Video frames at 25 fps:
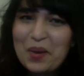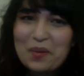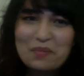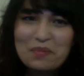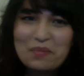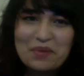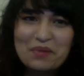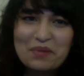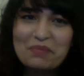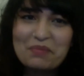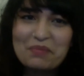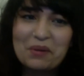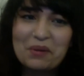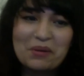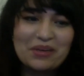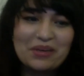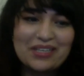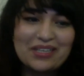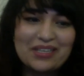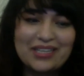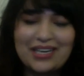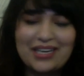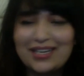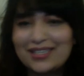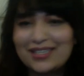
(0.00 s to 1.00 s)
be blowing
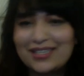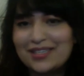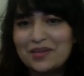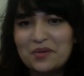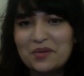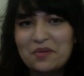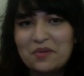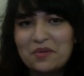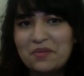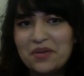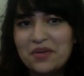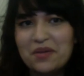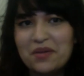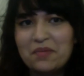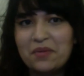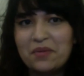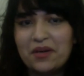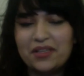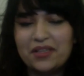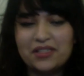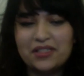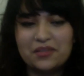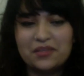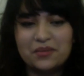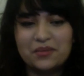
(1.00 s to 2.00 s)
glass it would be
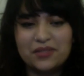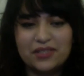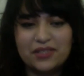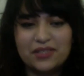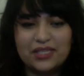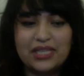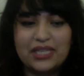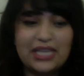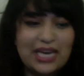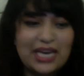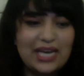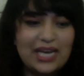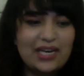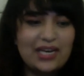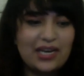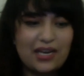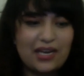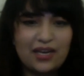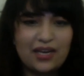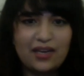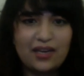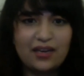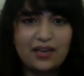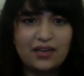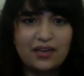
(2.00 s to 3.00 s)
impossible that
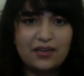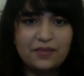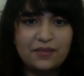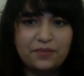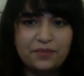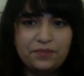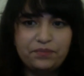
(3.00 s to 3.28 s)
and